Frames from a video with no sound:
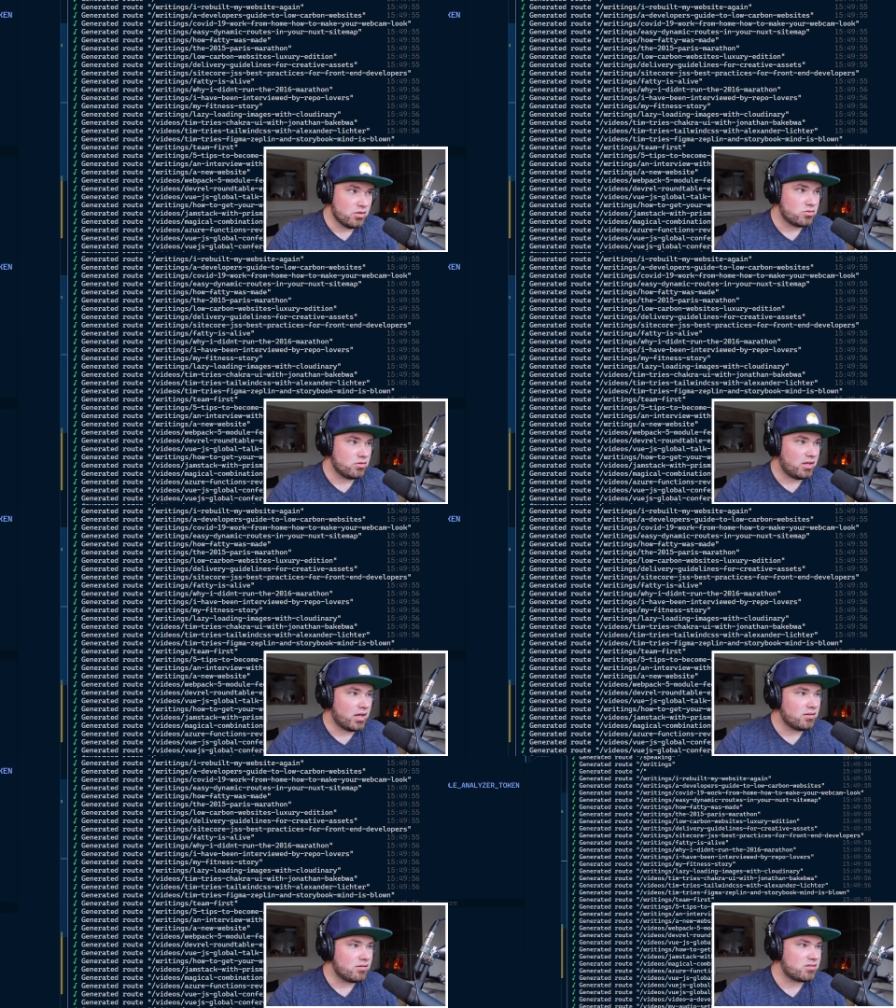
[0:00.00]
So
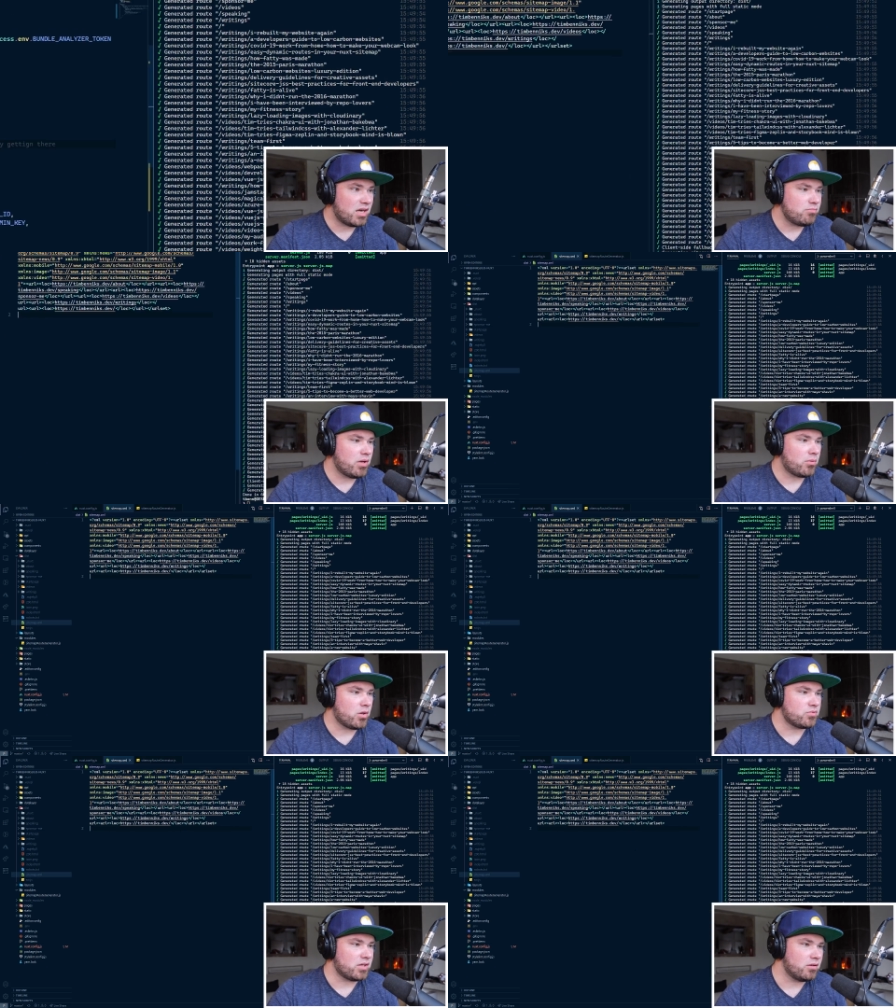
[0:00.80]
then the sitemap
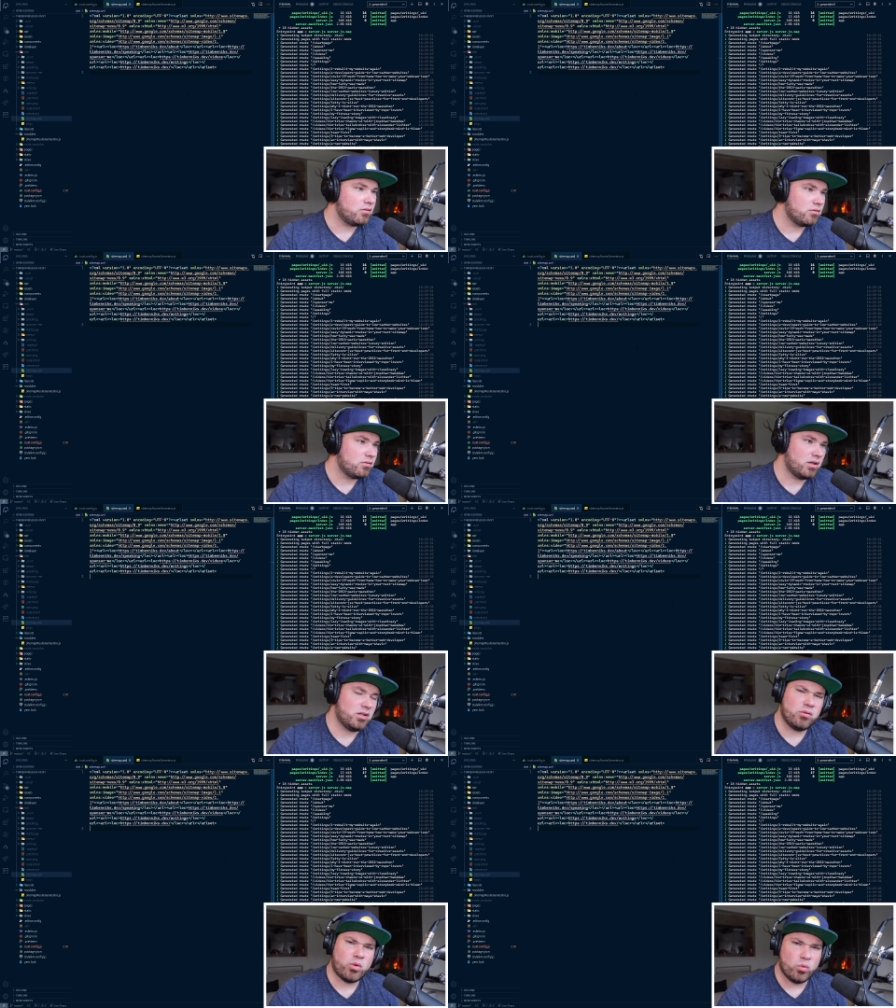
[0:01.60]
comes out.
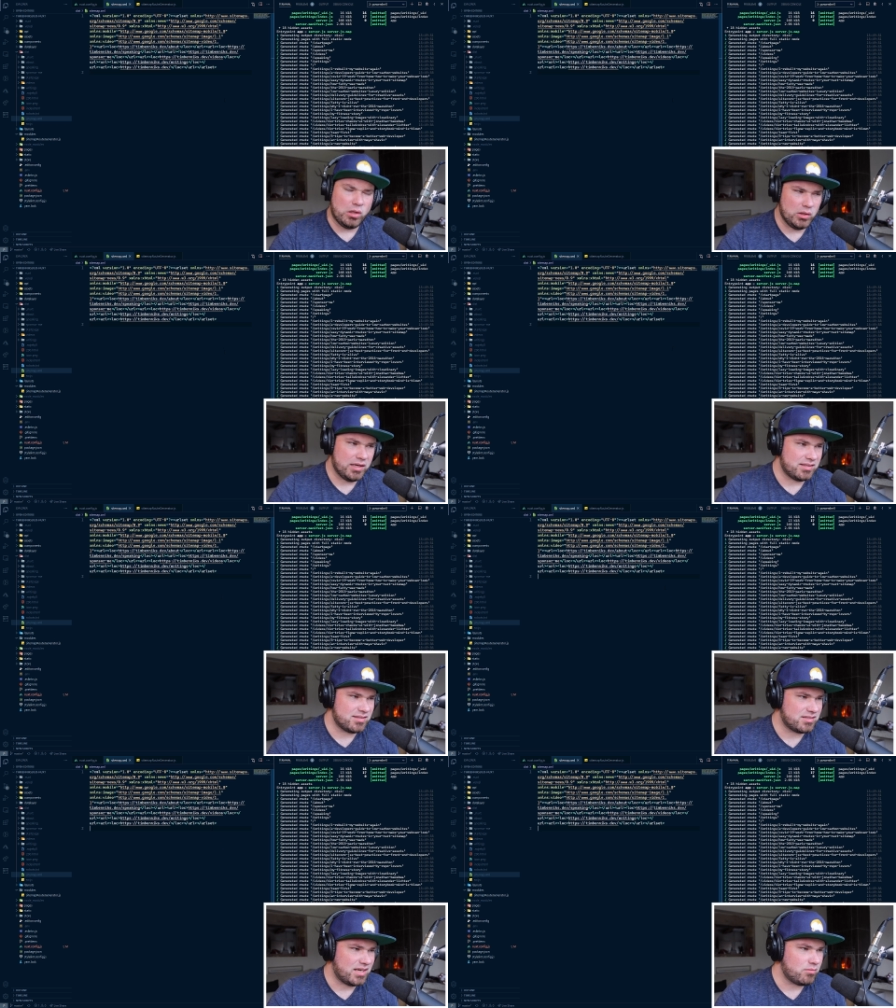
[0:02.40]
And then when we look at the
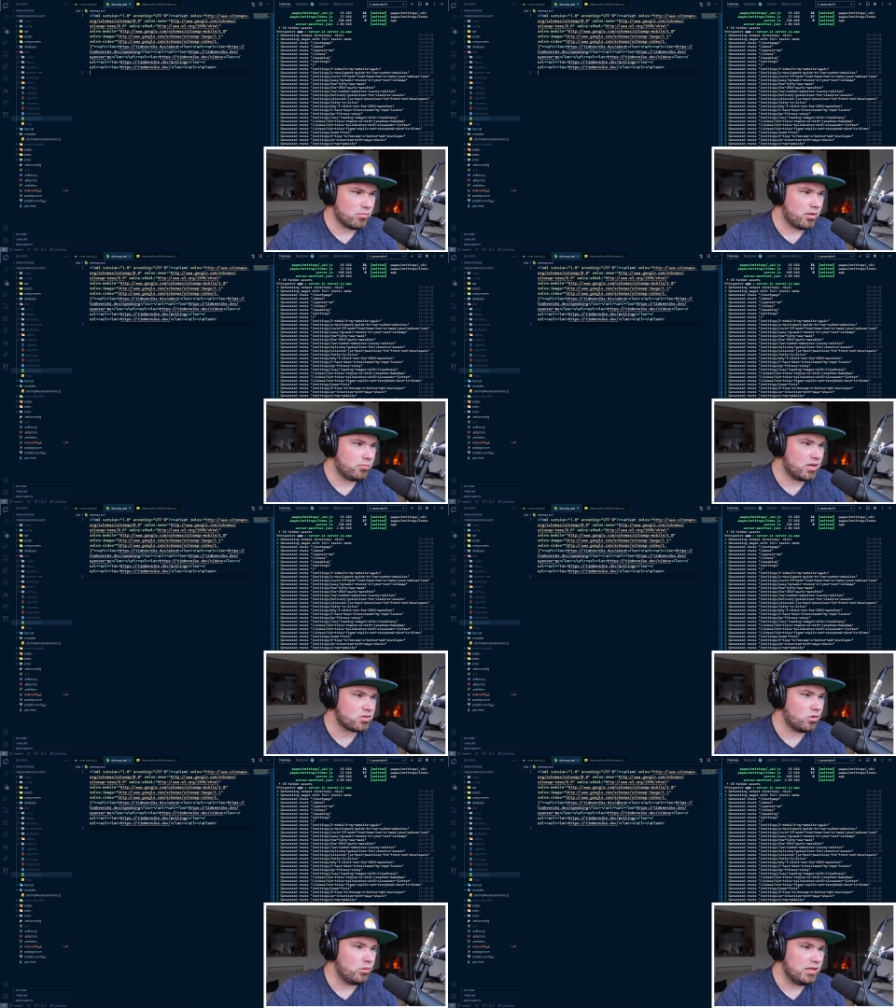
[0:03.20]
sitemap,
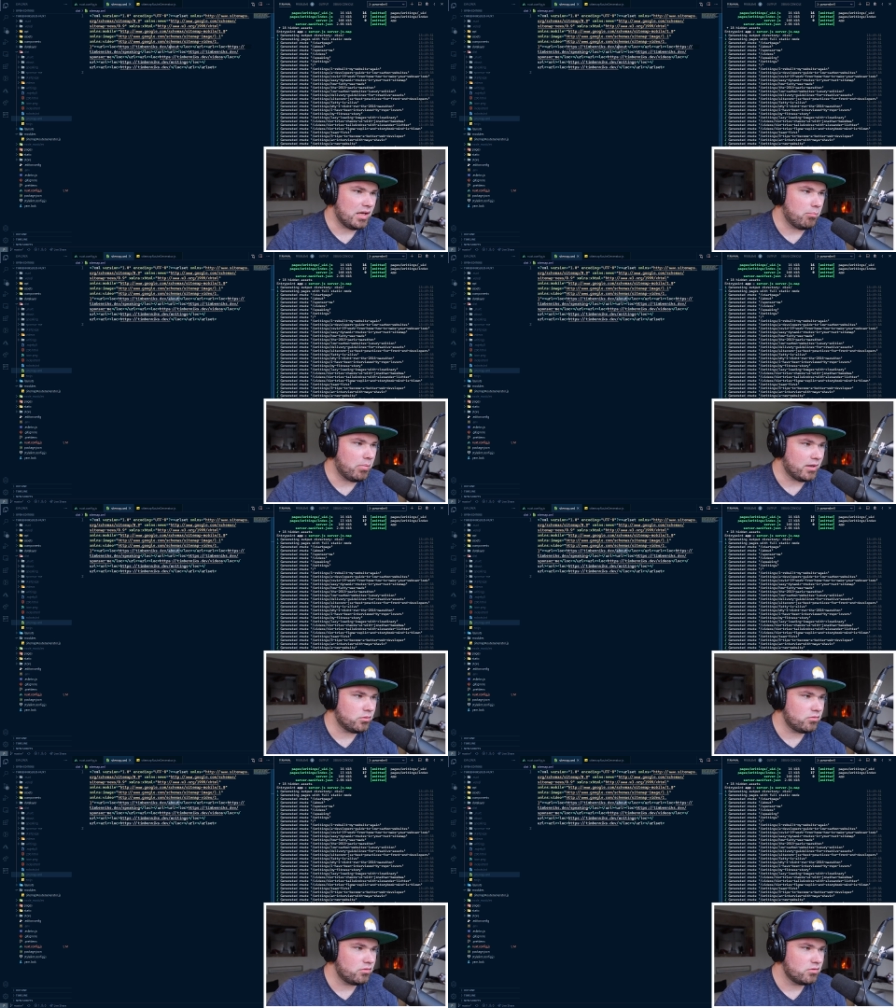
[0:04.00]
there's only
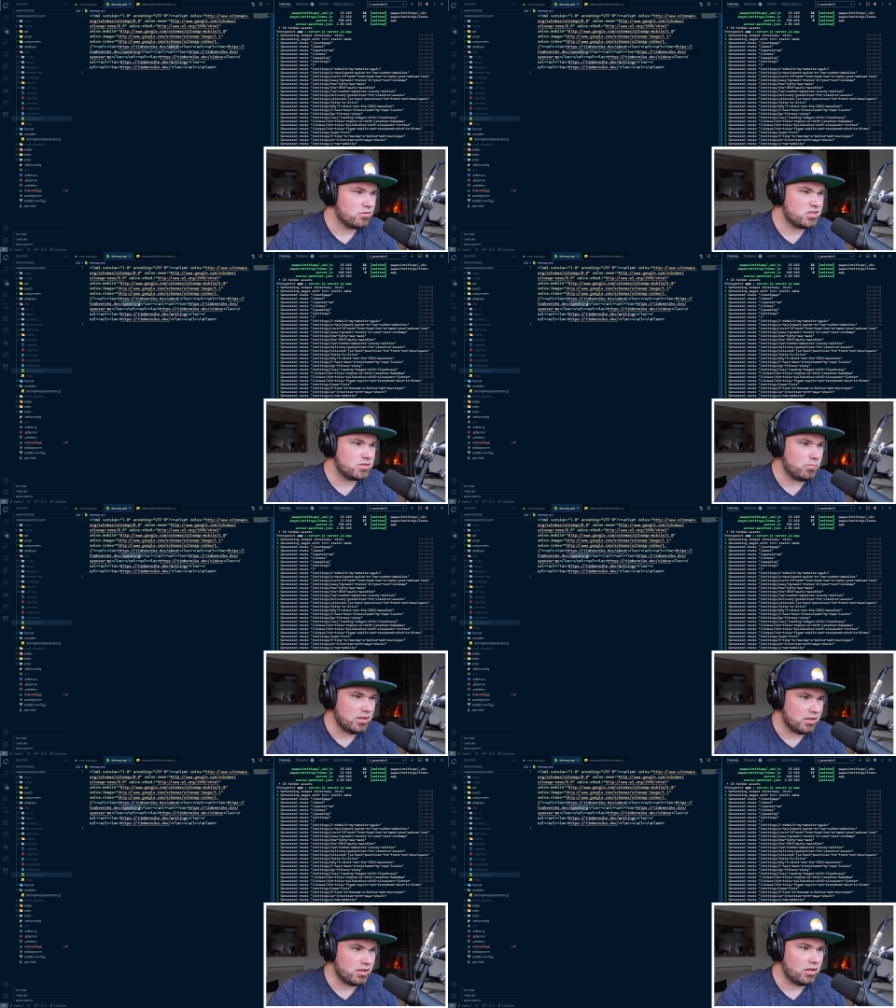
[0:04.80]
about
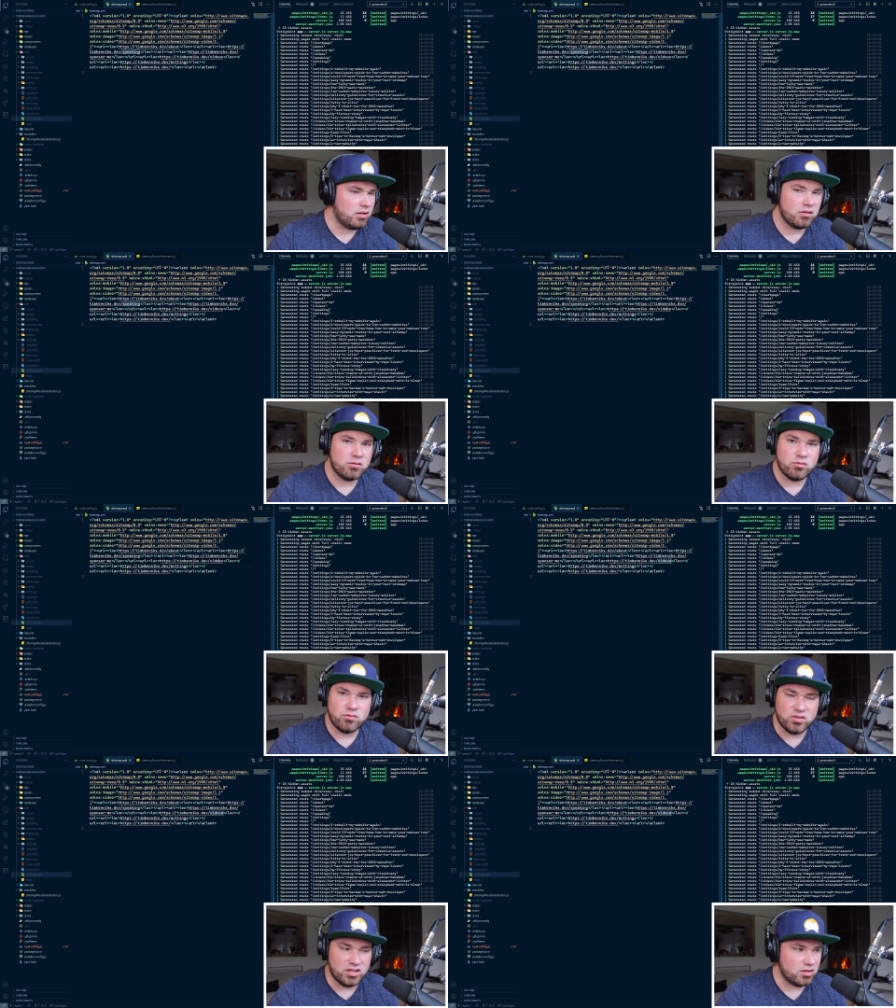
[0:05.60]
speaking,
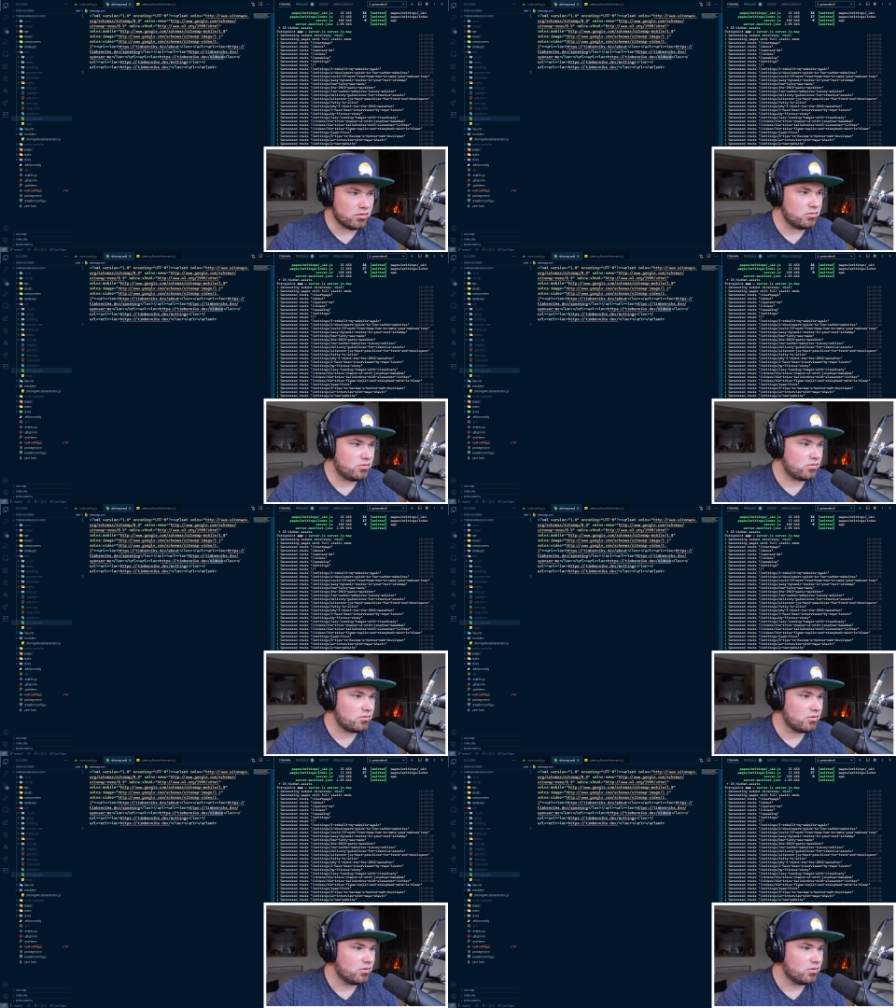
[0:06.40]
videos,